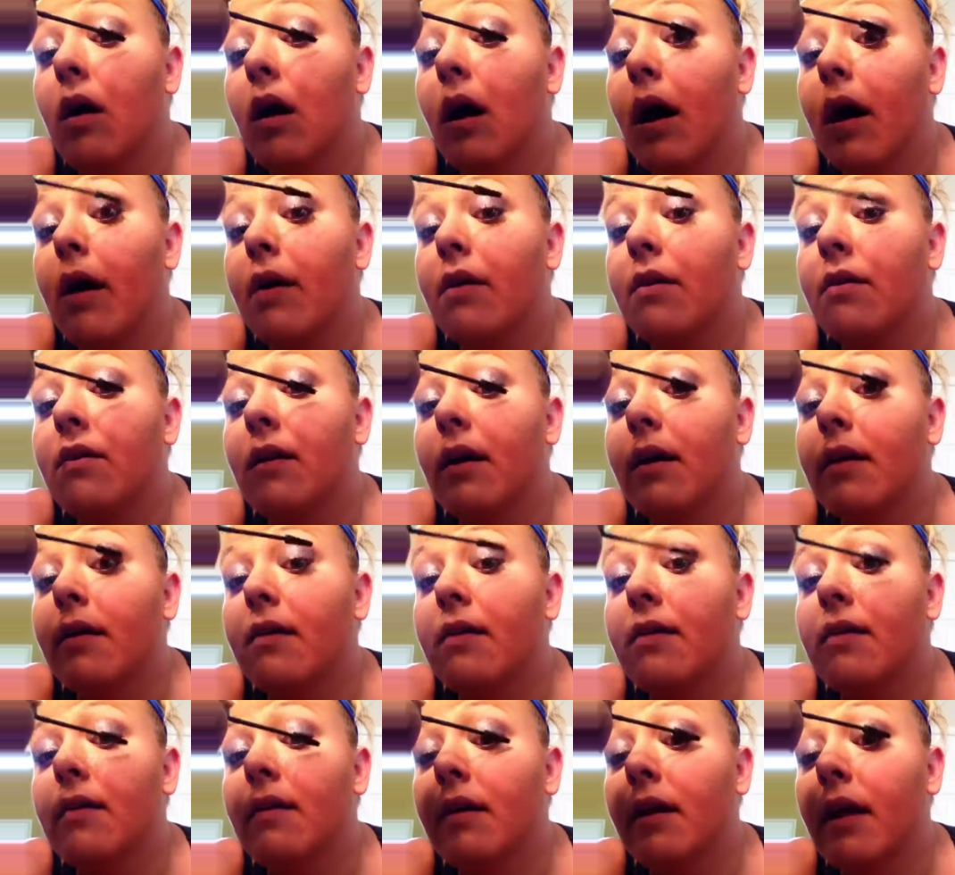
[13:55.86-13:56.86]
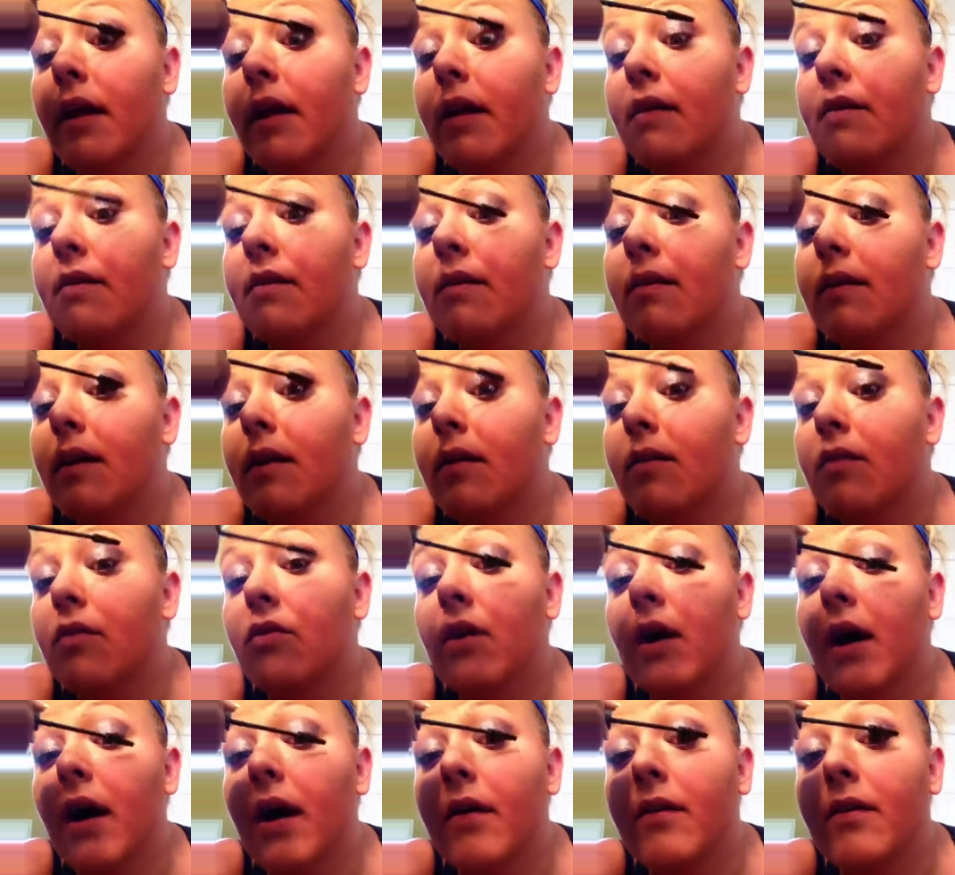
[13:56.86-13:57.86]
I just like to let it sit and
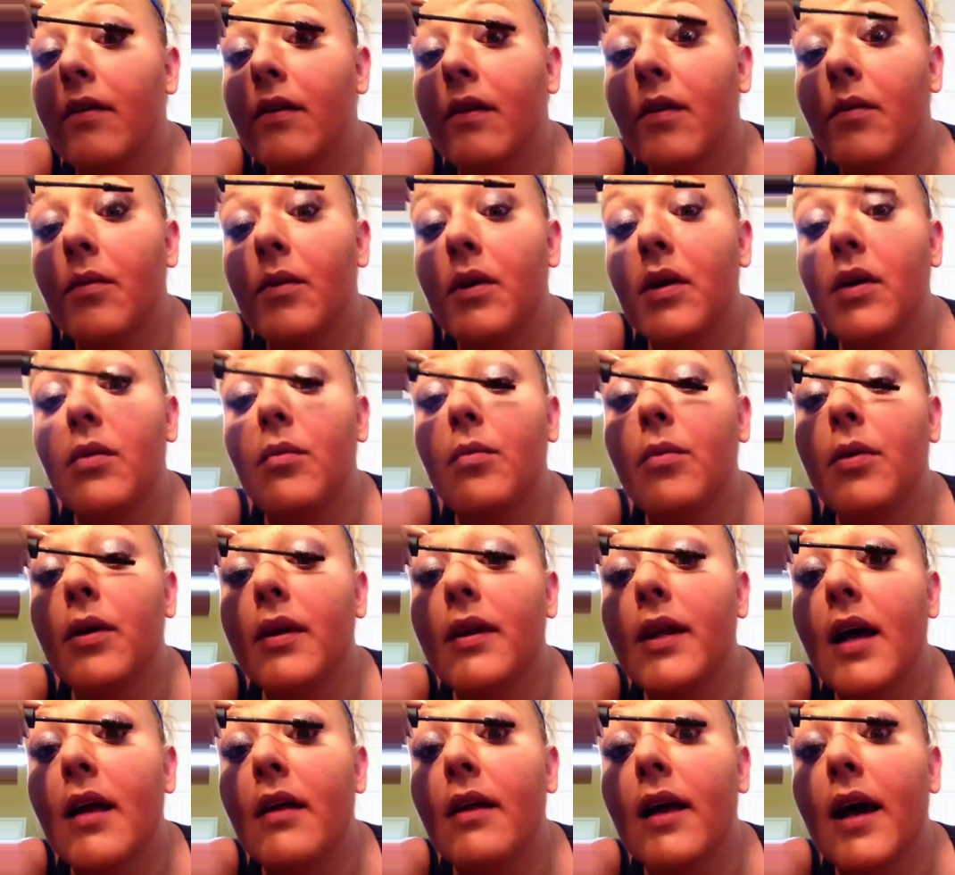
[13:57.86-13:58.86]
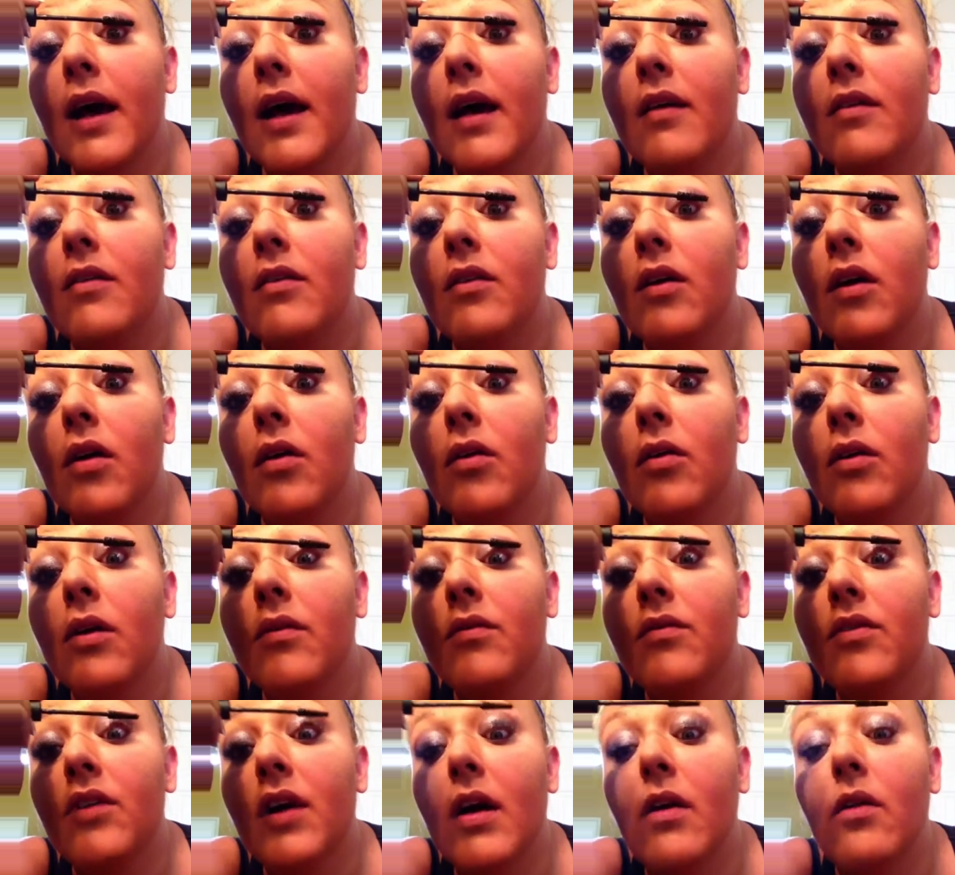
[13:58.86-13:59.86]
dry so that when you put that last coat
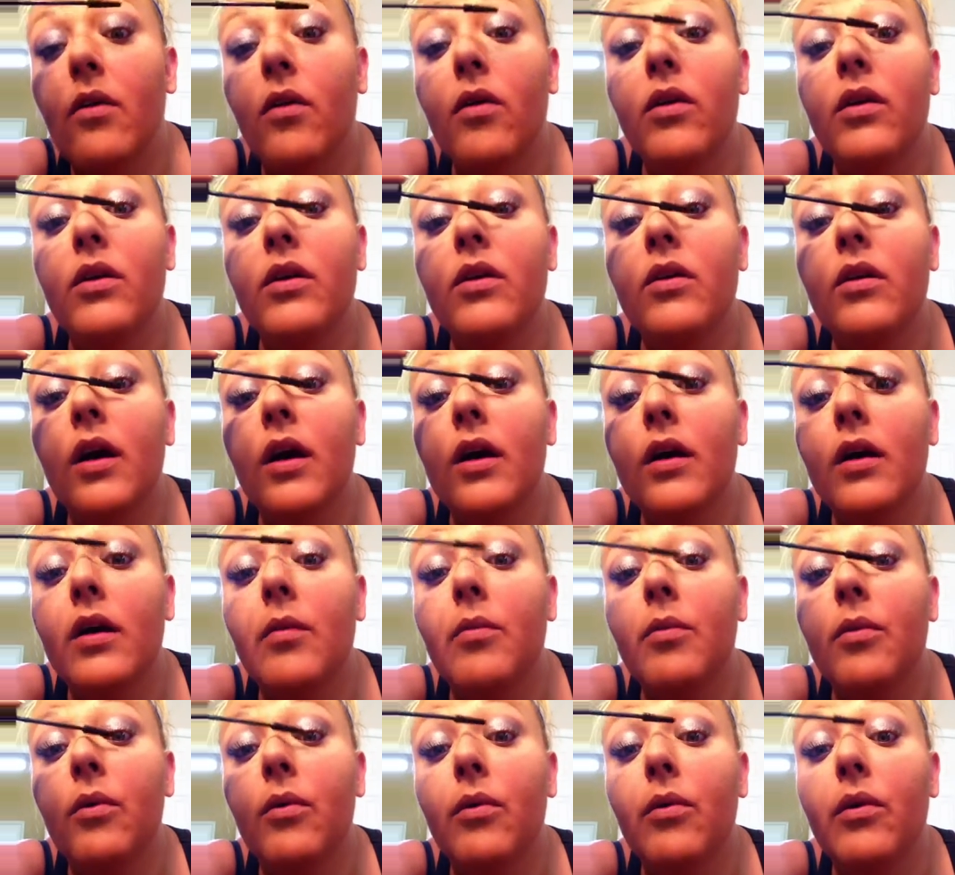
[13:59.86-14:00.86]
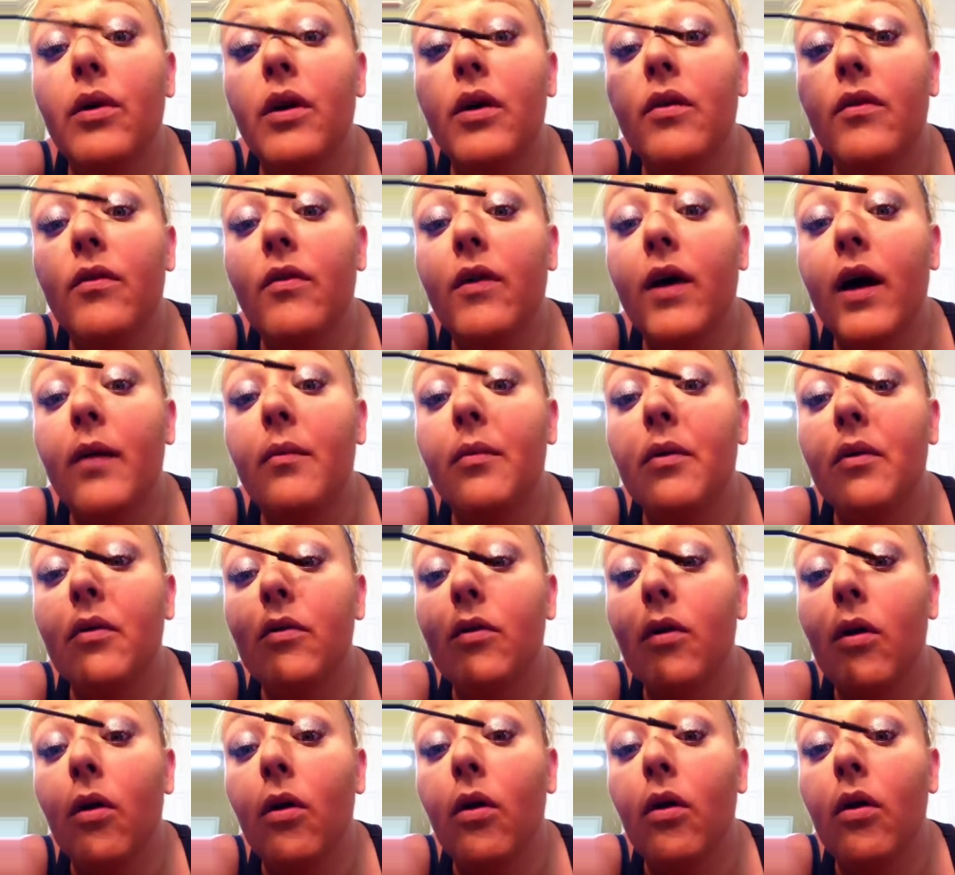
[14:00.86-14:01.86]
of gel on, you're not going to pull your
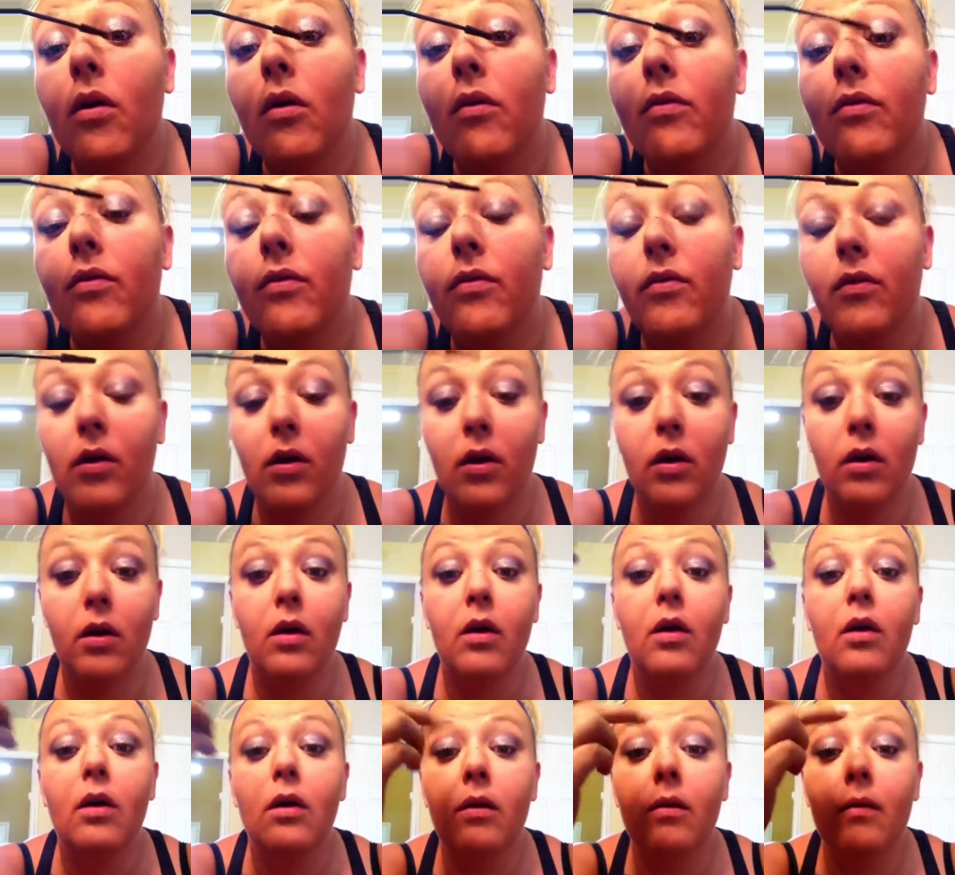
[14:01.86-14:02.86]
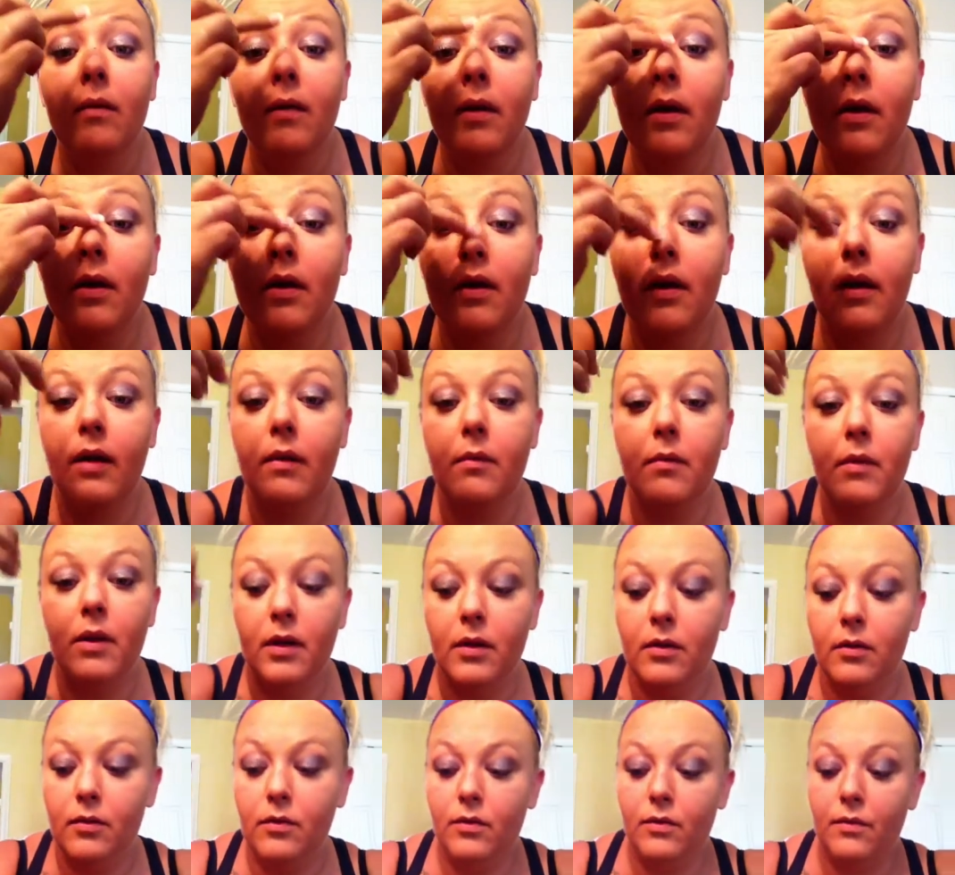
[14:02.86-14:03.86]
fibers off. And I hit my
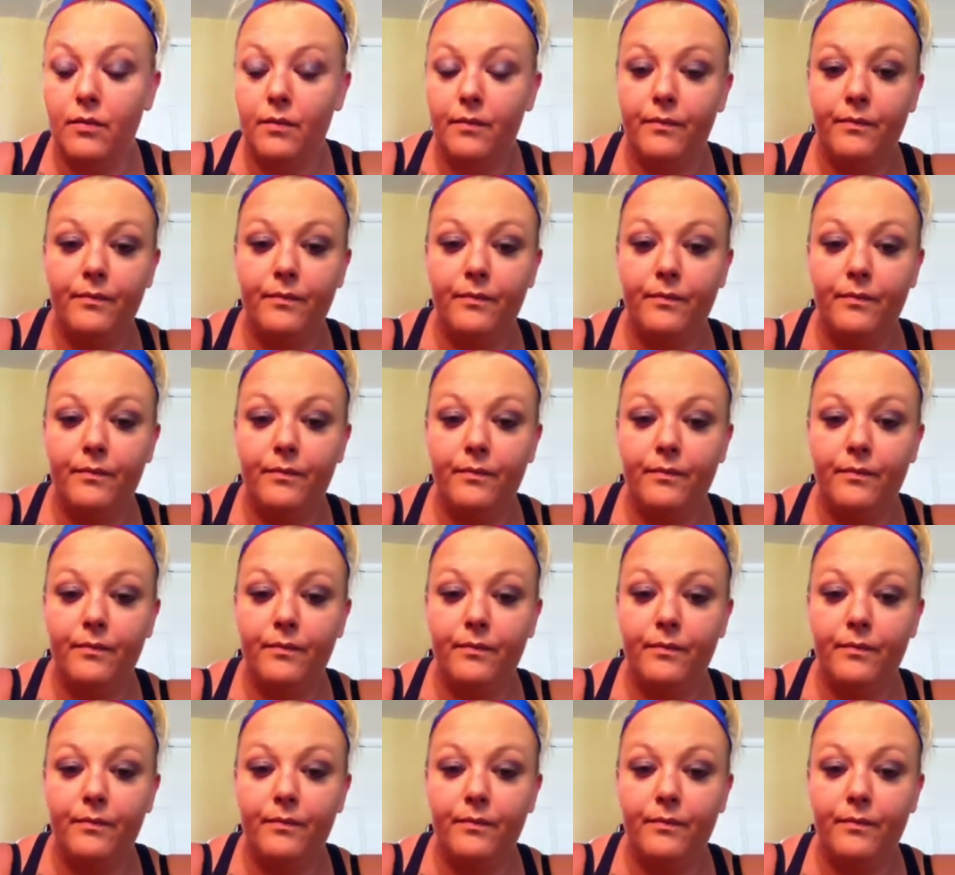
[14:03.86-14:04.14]
nose.